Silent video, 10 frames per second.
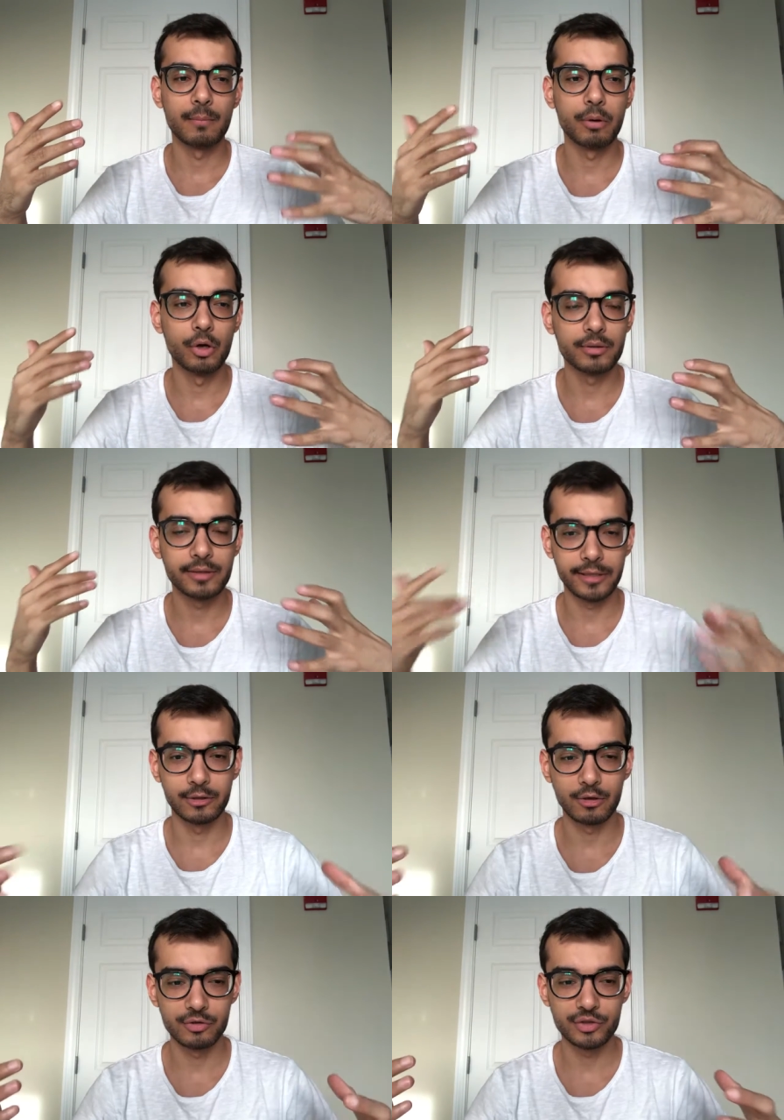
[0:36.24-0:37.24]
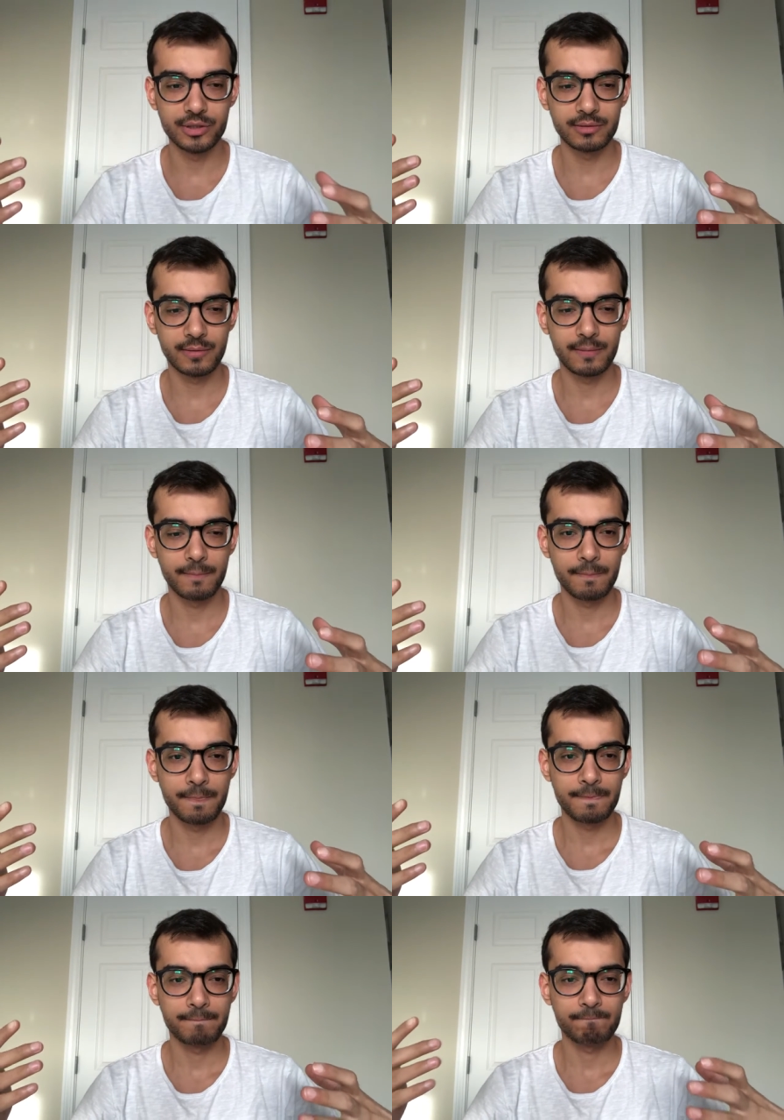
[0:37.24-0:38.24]
put technology
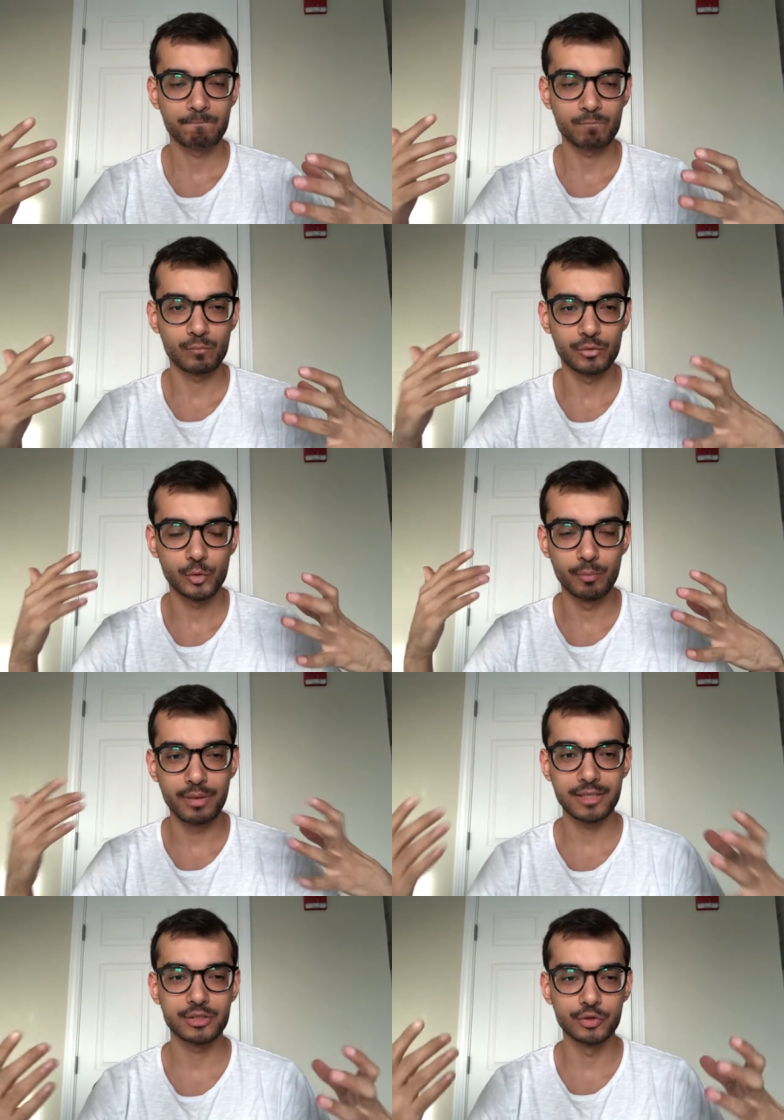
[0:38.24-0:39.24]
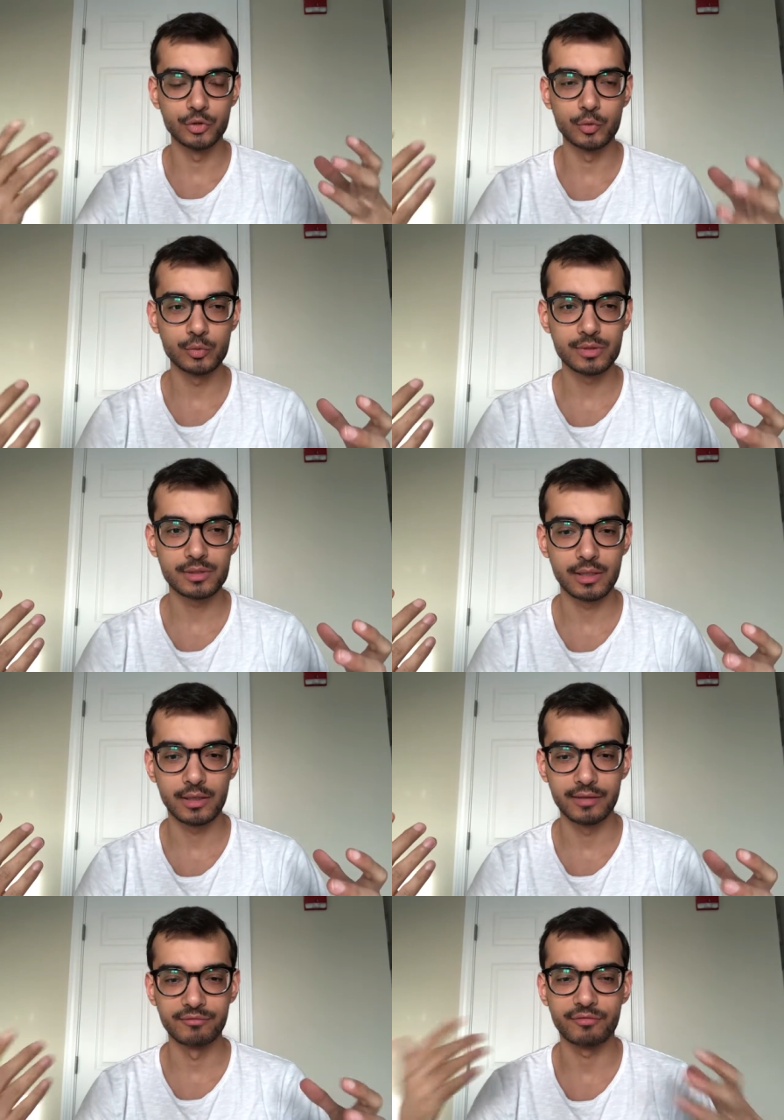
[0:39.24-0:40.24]
to best use
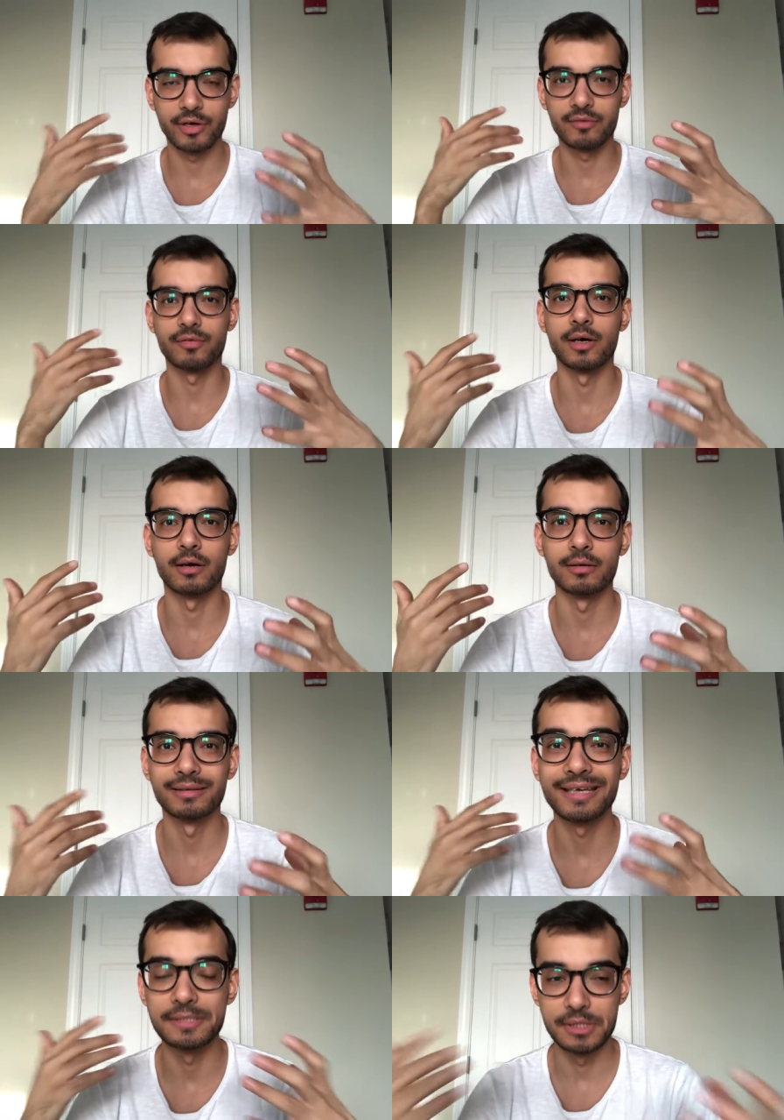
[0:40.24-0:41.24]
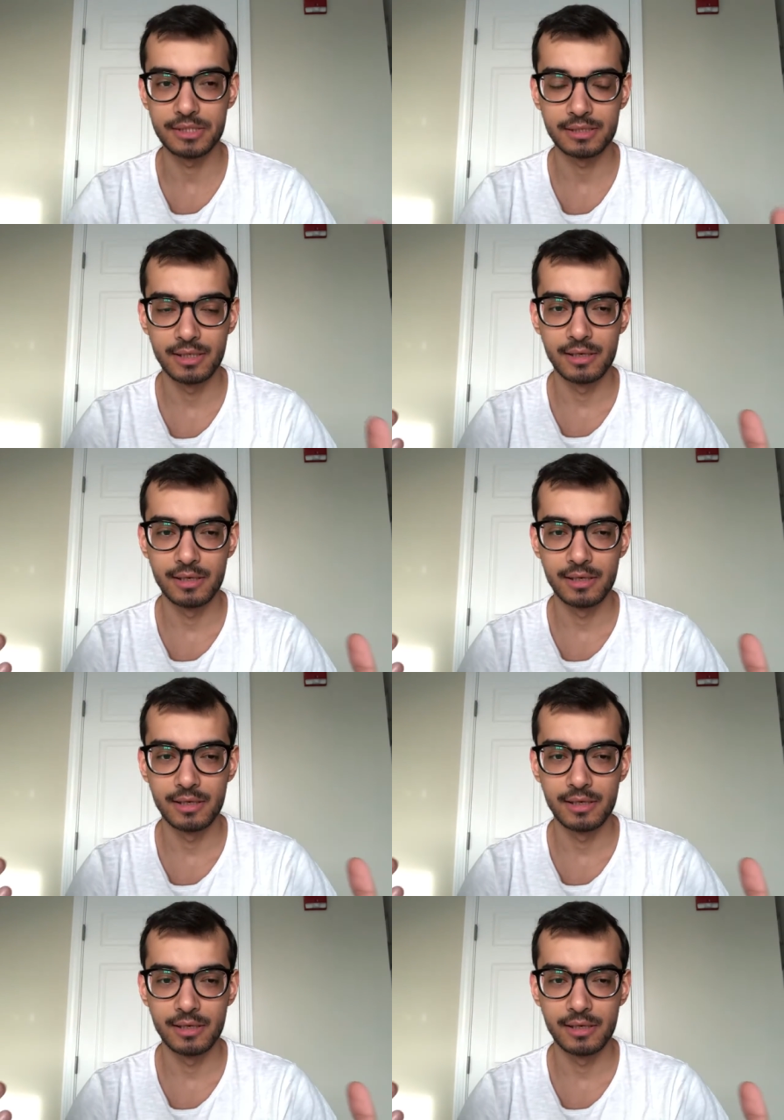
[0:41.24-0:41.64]
in front of kids.